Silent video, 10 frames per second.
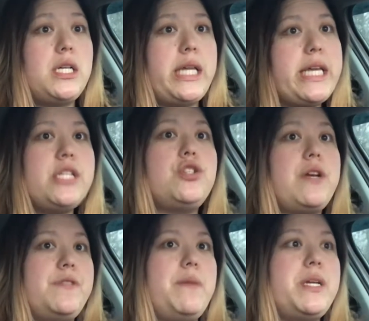Like, he doesn't
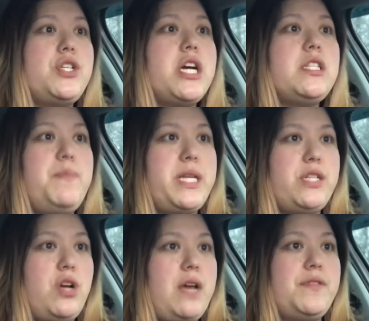drive semi-trucks, but he
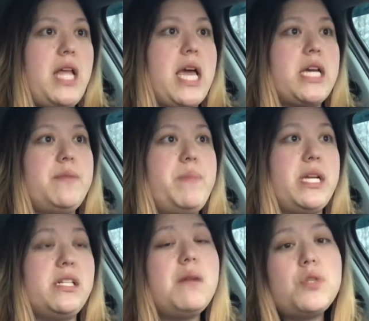drives like
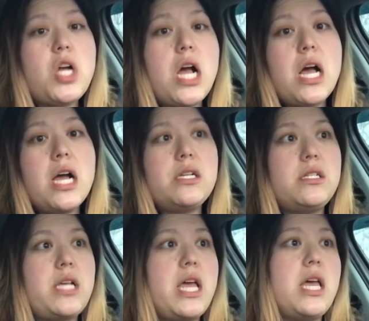big dump trucks
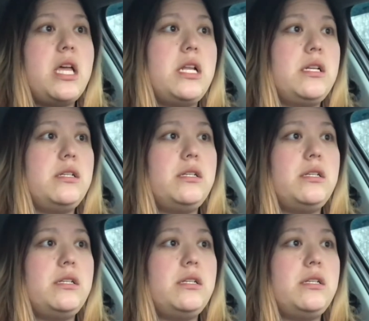and